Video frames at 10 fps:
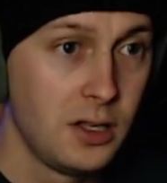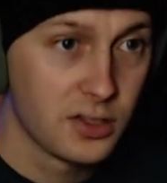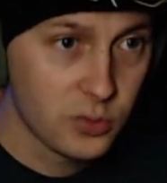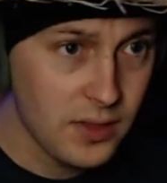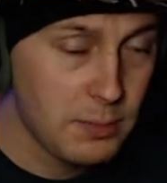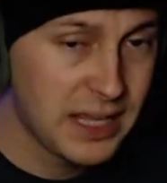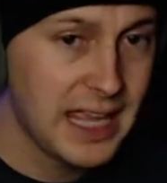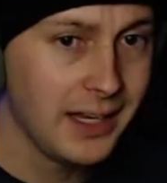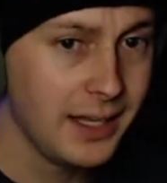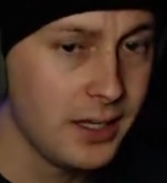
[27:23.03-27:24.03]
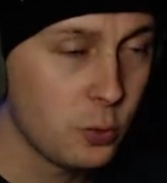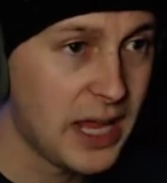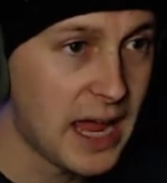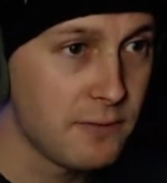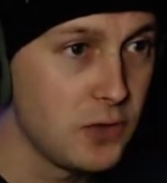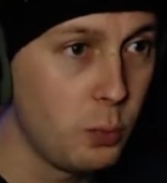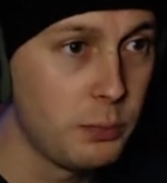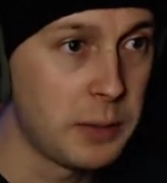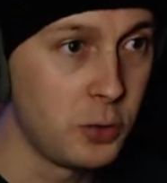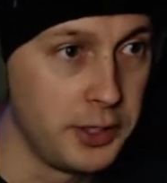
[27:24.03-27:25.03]
So in the beginning, we have no
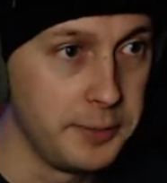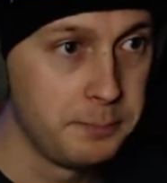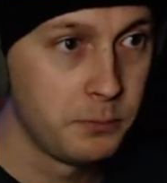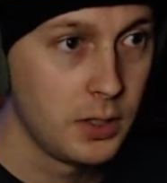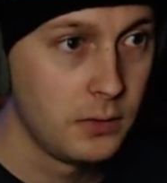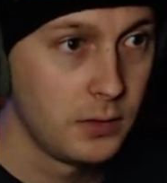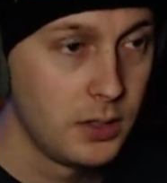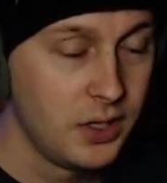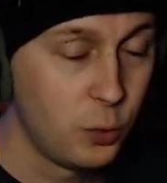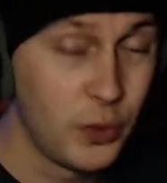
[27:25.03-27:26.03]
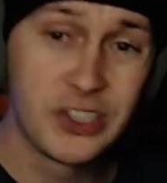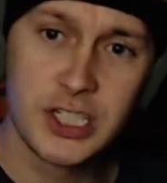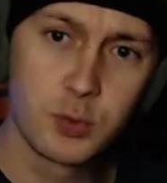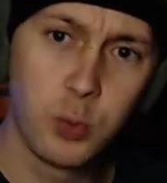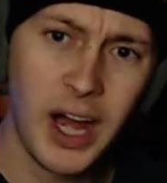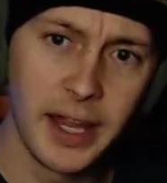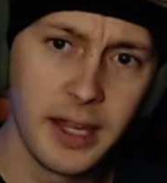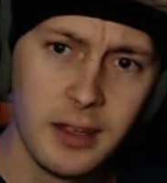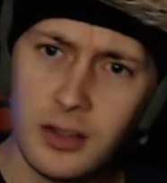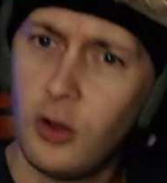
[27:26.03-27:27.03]
memory. Which is
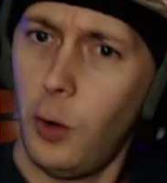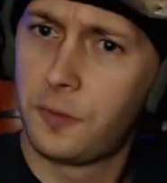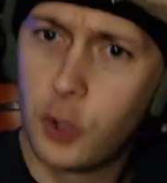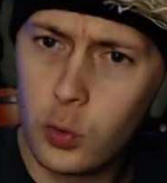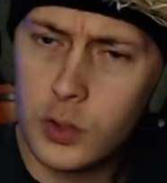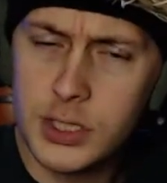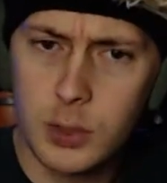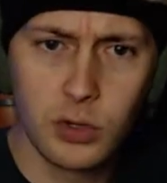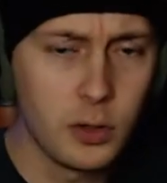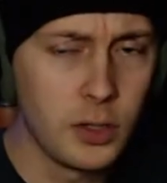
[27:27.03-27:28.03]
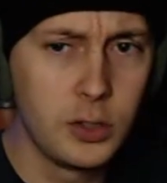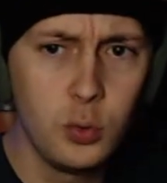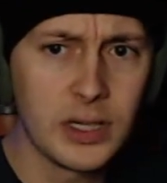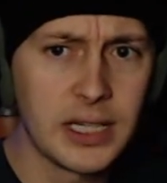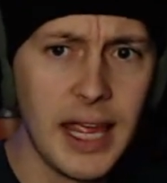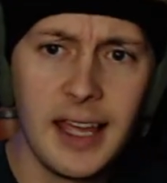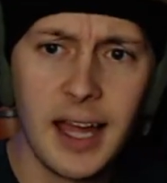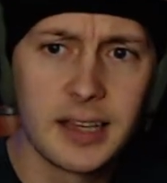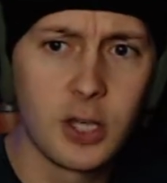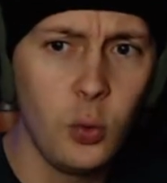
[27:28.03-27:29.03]
why, of course, we're gonna do what the
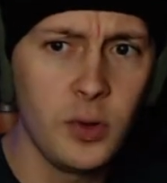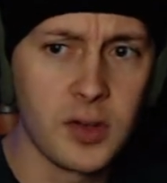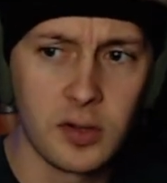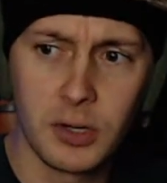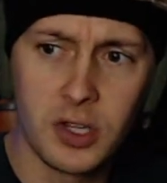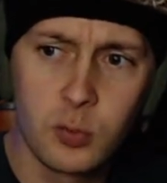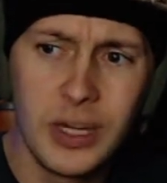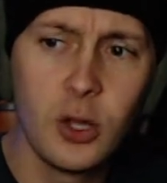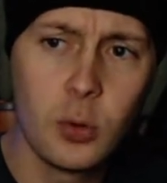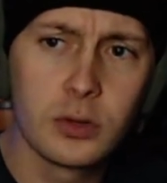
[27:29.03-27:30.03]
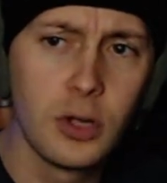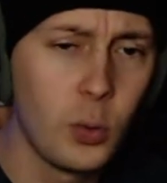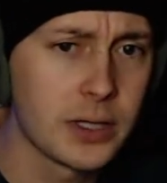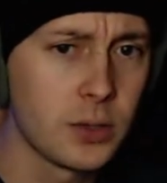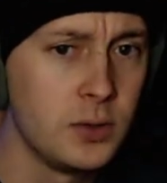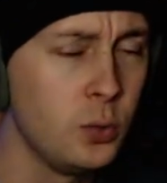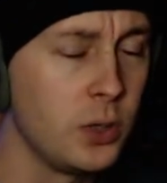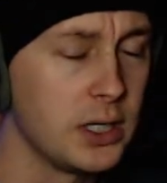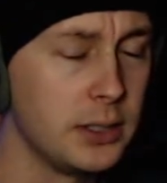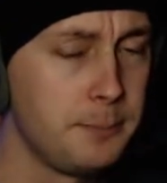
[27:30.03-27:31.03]
AI tells us, because we don't know what to do
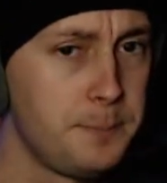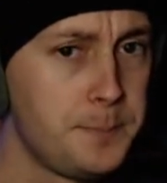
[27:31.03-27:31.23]
here.